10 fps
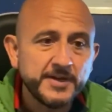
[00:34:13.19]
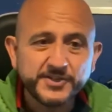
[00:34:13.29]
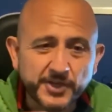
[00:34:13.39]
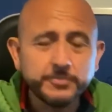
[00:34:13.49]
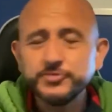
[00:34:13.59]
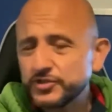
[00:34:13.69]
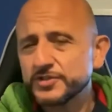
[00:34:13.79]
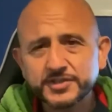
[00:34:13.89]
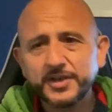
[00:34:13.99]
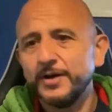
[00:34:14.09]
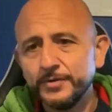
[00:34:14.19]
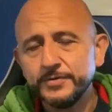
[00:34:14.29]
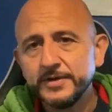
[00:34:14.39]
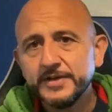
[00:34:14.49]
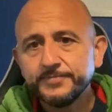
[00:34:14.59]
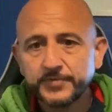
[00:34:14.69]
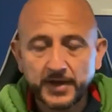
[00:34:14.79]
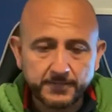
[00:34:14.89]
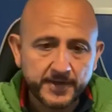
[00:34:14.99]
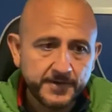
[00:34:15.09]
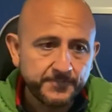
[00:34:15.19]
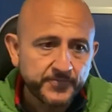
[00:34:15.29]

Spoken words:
Don't just go. I mean,